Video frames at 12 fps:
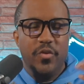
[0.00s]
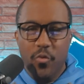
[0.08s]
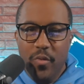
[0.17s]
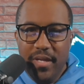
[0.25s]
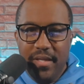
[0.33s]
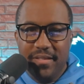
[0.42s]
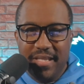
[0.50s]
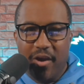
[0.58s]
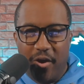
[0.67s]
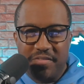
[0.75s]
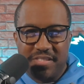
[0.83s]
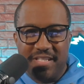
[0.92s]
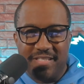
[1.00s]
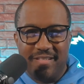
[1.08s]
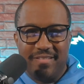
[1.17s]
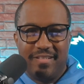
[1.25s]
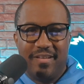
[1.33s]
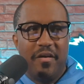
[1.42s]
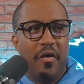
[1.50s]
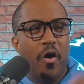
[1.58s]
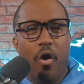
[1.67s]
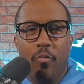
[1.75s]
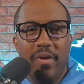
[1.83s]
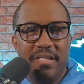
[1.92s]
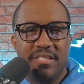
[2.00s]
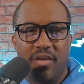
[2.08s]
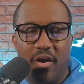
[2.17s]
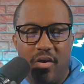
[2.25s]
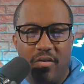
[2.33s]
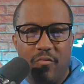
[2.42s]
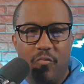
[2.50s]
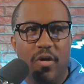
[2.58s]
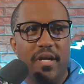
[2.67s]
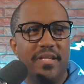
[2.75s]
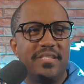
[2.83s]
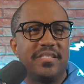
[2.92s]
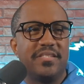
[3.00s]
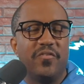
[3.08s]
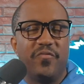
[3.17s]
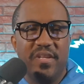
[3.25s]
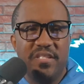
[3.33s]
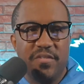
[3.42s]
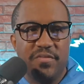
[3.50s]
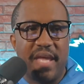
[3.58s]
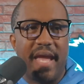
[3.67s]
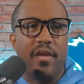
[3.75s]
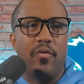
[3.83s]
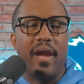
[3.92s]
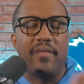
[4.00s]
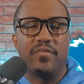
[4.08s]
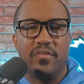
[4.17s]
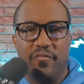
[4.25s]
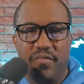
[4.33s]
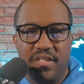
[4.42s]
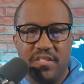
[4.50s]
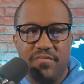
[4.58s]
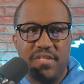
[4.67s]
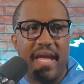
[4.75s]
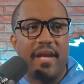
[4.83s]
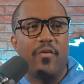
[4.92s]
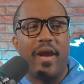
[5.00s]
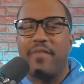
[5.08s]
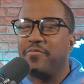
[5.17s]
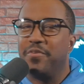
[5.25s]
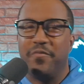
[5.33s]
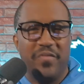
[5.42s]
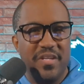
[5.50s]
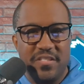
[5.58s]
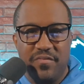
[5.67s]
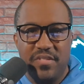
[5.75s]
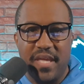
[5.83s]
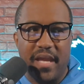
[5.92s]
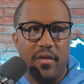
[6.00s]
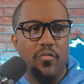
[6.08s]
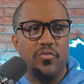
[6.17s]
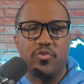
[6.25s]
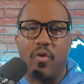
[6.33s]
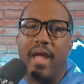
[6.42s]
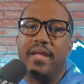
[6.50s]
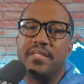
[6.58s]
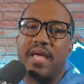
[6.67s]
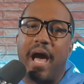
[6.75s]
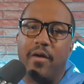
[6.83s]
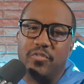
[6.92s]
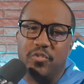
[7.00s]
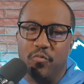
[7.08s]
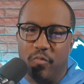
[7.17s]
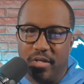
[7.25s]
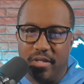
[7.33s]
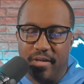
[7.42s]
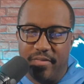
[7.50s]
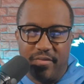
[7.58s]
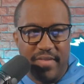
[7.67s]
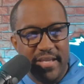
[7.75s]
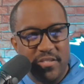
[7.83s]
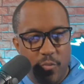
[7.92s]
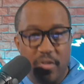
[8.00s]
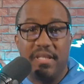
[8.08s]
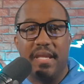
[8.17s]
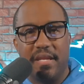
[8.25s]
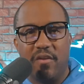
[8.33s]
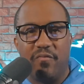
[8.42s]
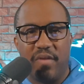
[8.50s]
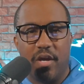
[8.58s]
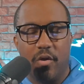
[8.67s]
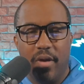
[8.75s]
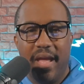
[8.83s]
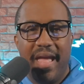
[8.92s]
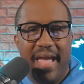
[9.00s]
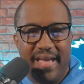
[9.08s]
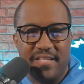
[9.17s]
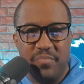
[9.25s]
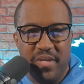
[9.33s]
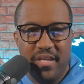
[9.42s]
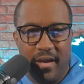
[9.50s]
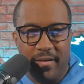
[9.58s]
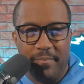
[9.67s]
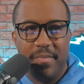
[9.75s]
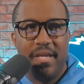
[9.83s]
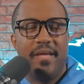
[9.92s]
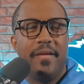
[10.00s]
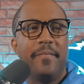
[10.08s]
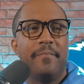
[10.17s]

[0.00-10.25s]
during the offseason, all we saw was defensive tackle after defensive tackle after defensive tackle trying to outdo one another. That's what the NFL has become.